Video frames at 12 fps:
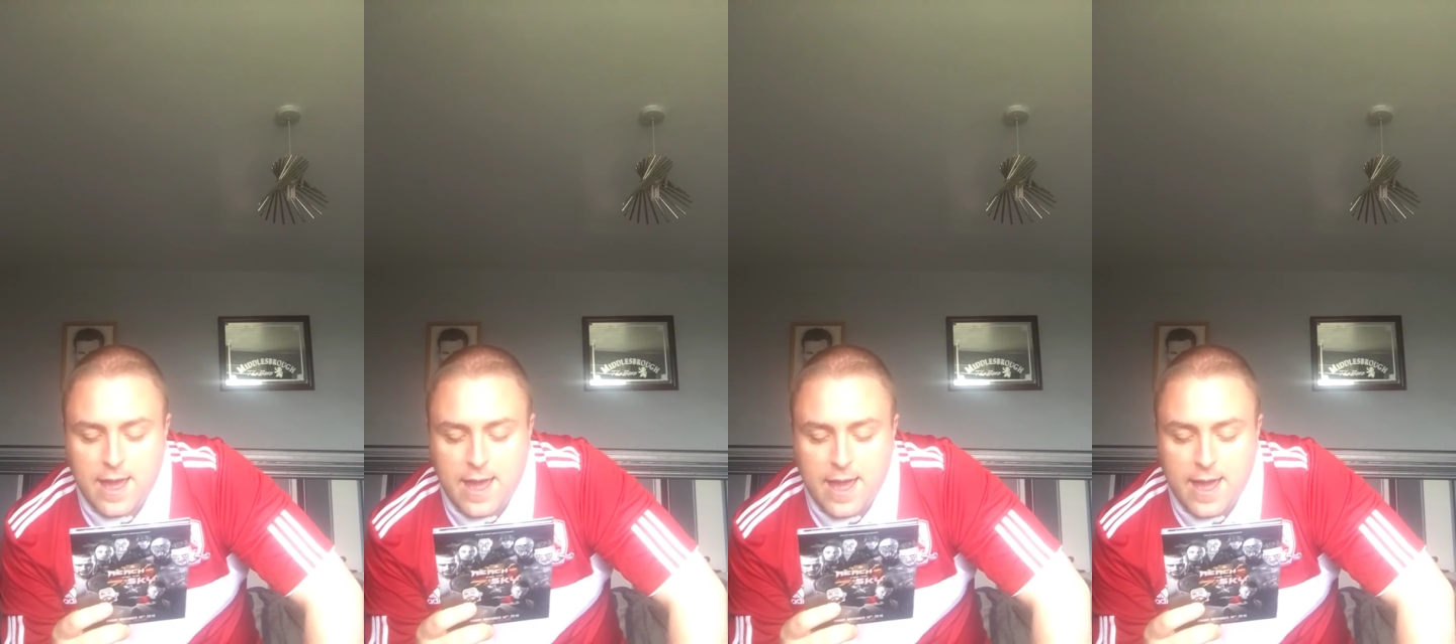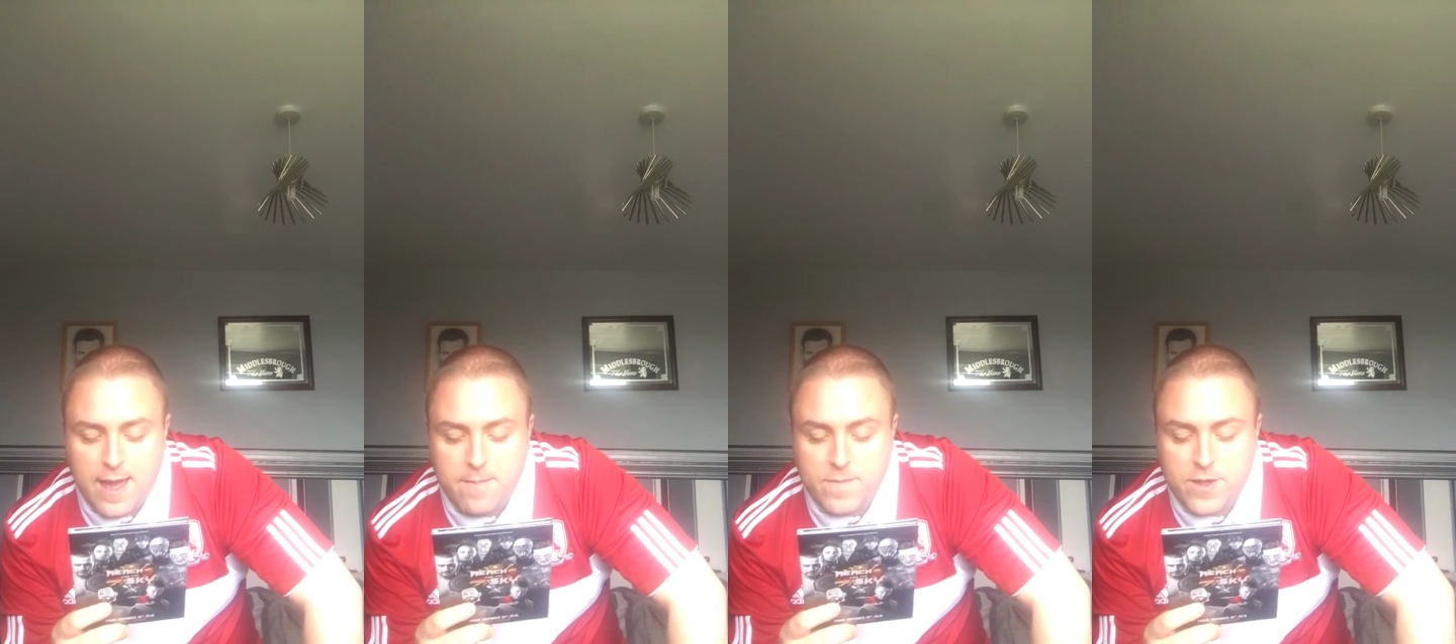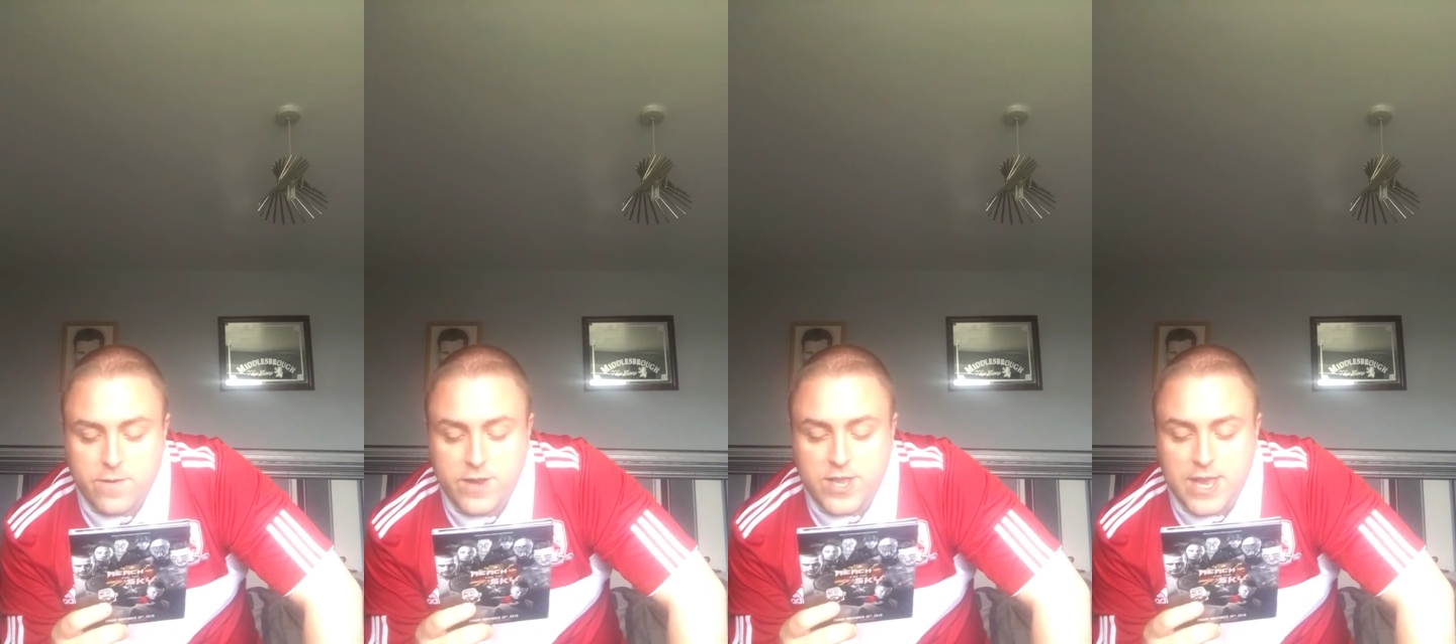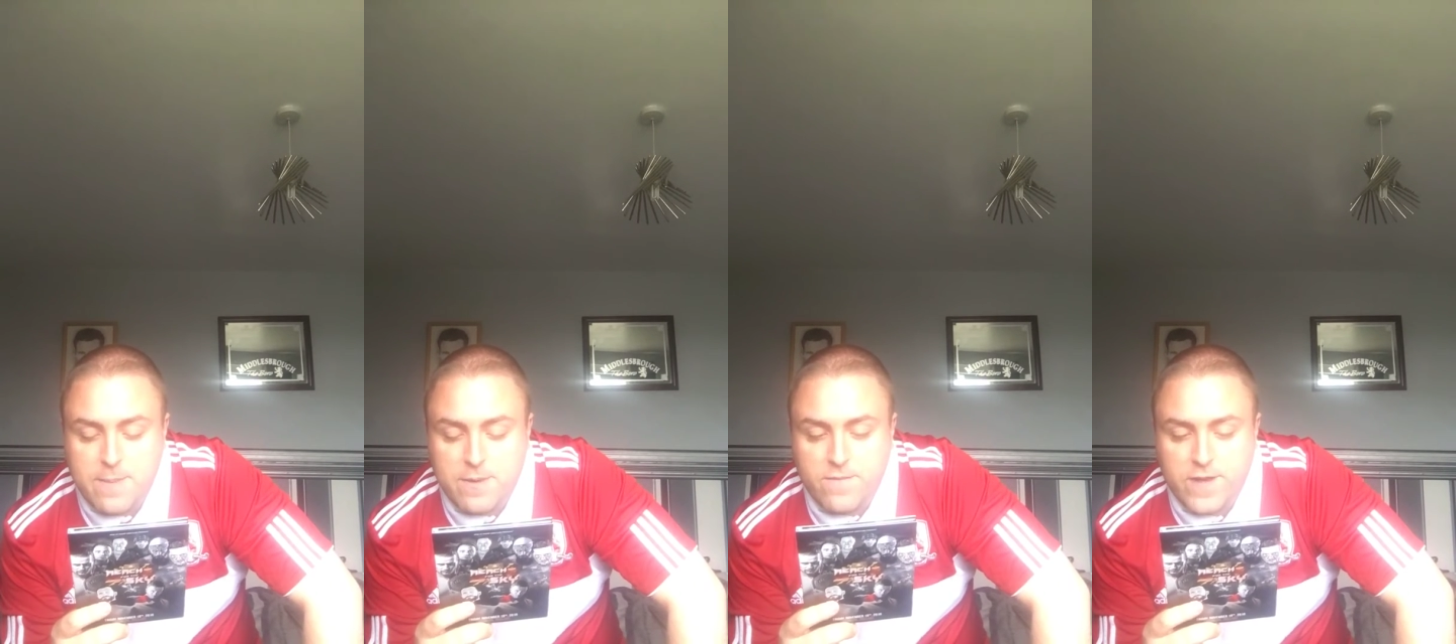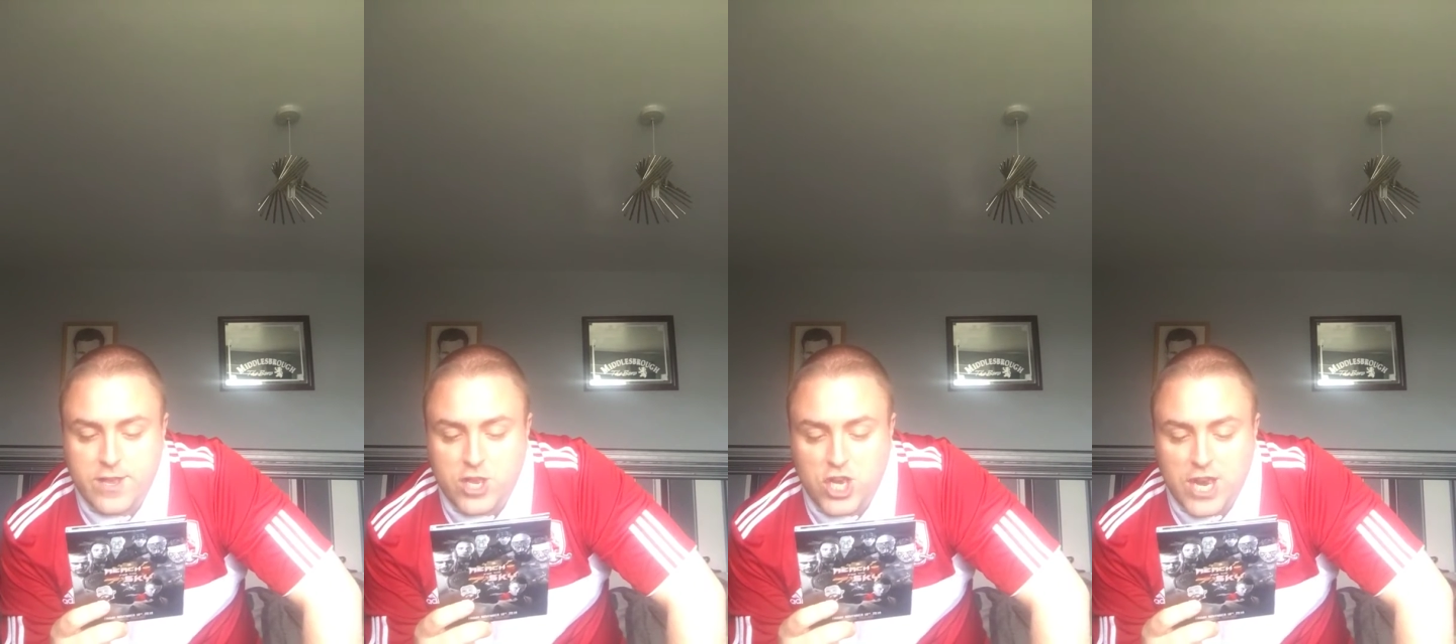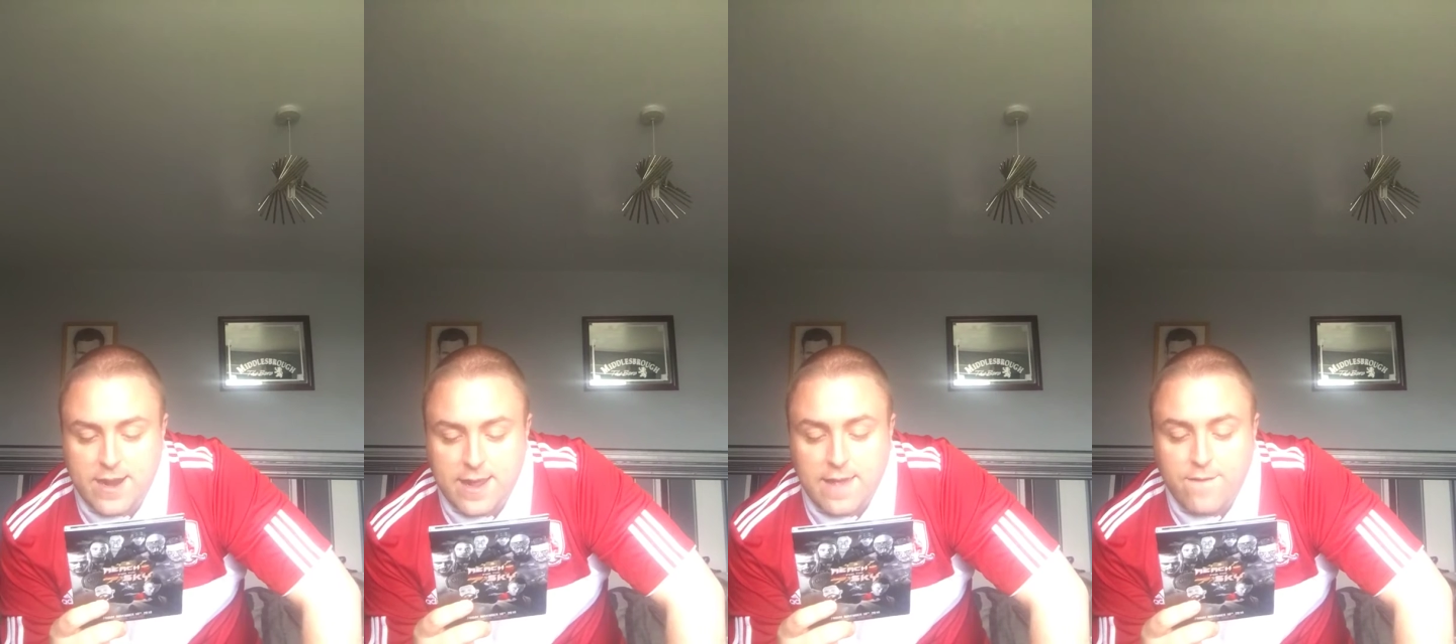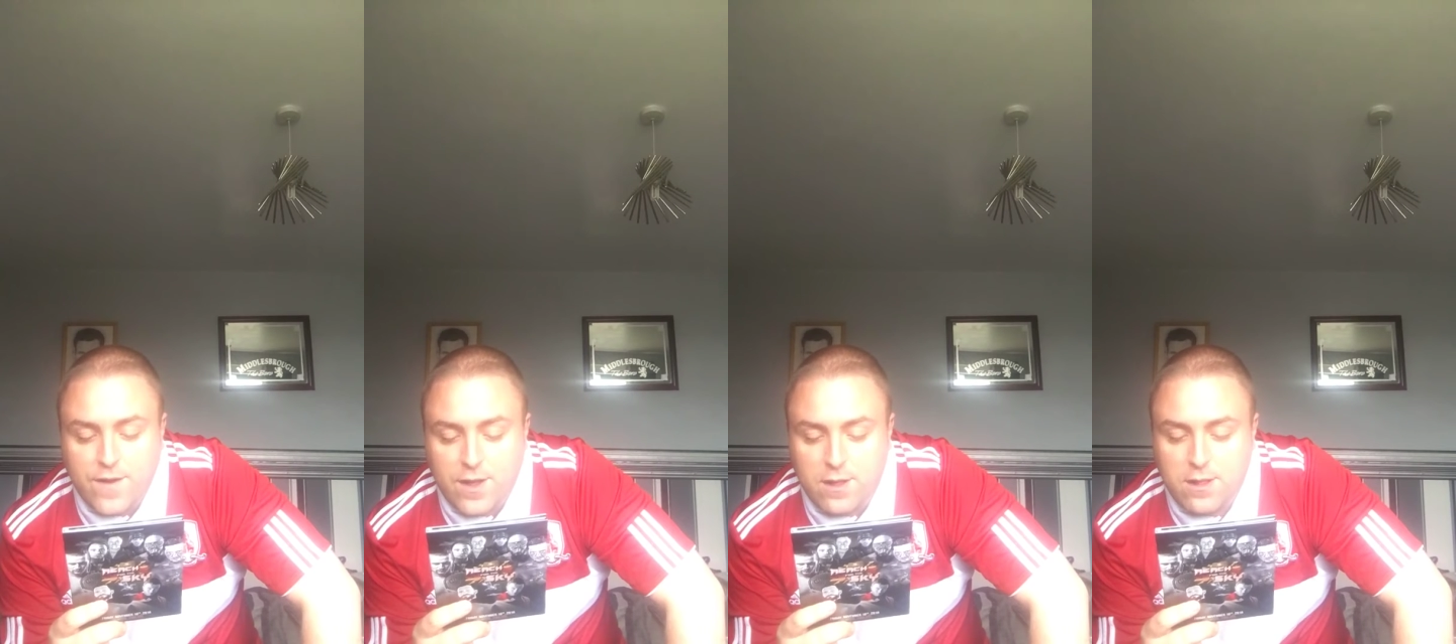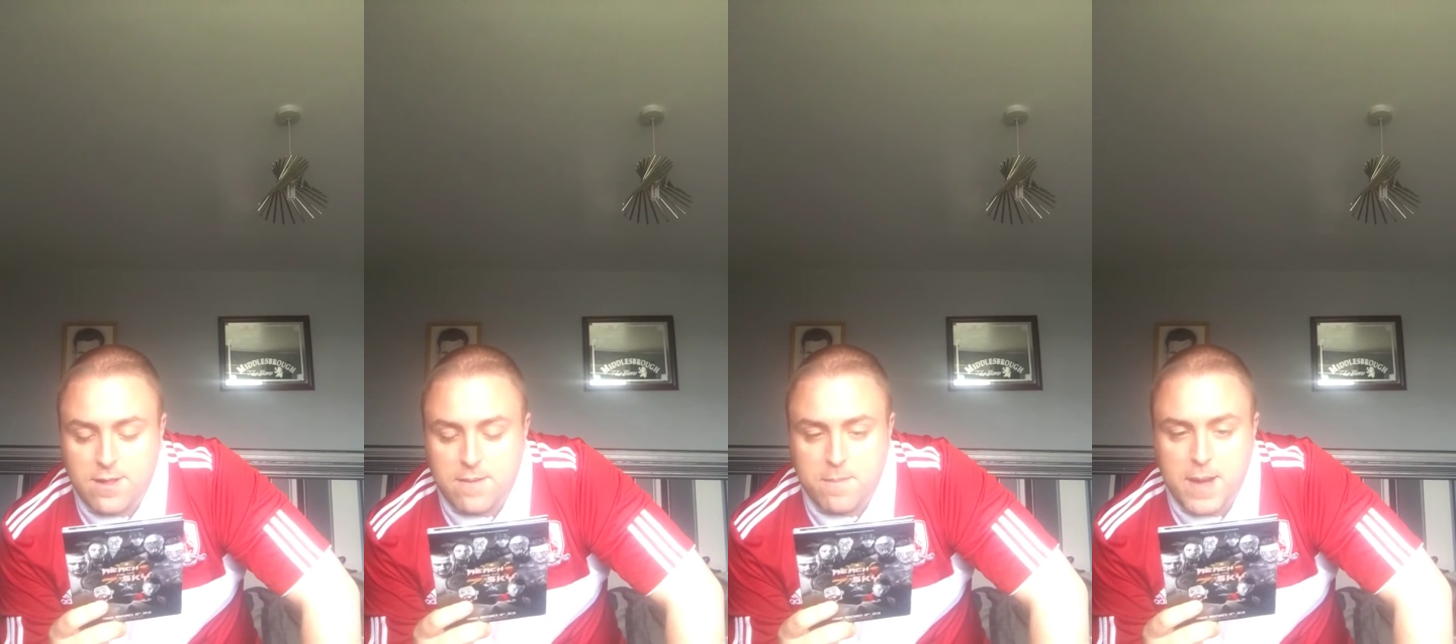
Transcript: Um, Chris Sabin versus Jay Lethal.